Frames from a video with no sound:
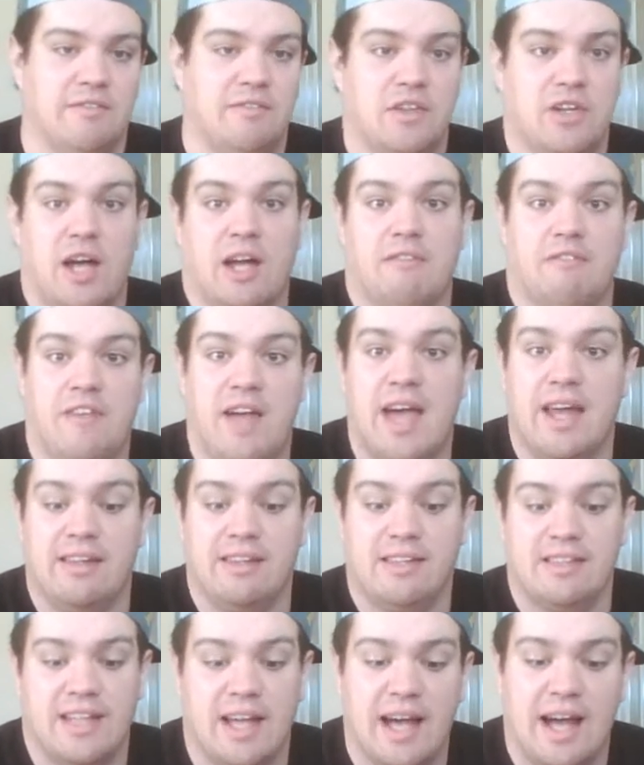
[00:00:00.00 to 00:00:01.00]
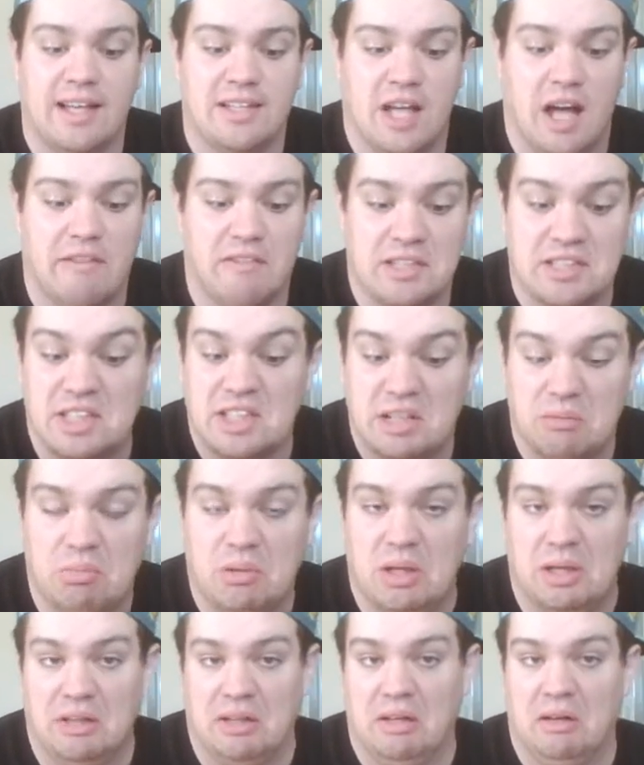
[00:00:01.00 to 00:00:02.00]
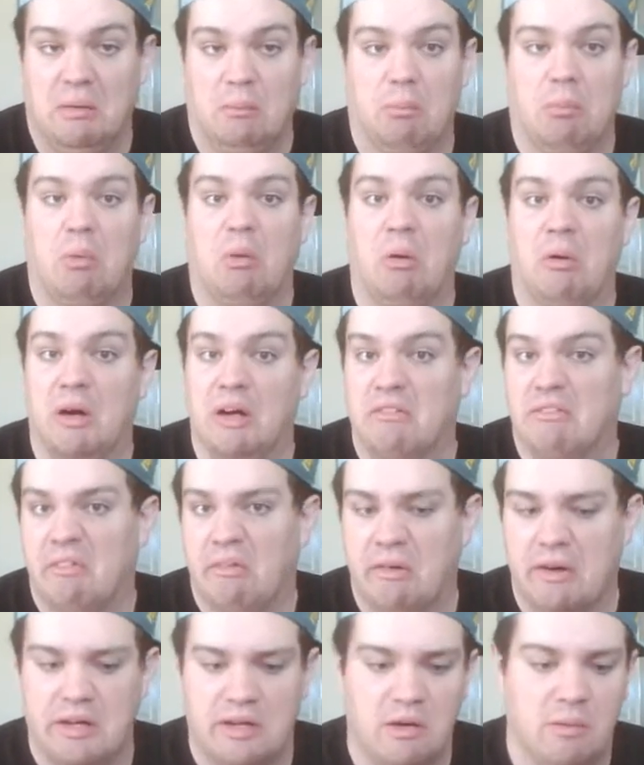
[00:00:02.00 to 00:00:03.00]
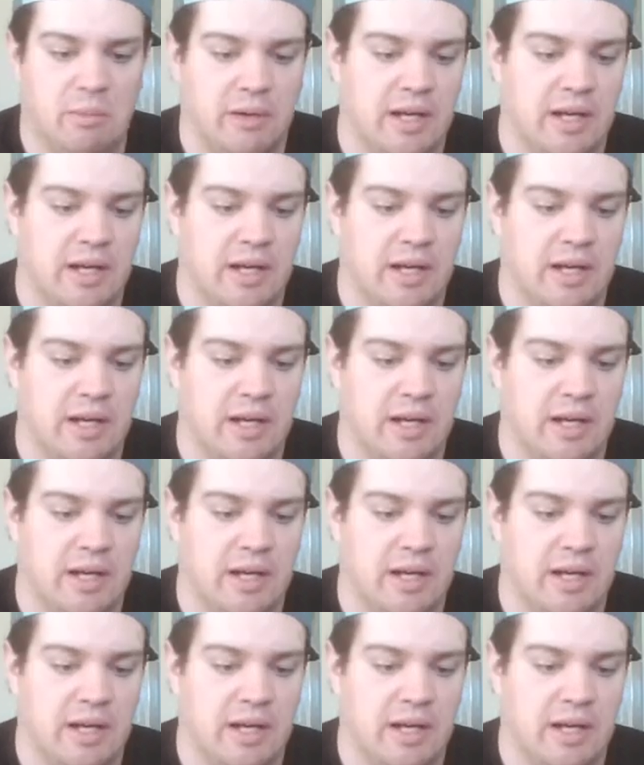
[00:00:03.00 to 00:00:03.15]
If you're not a fan of these guys, obviously it could be a little boring for you.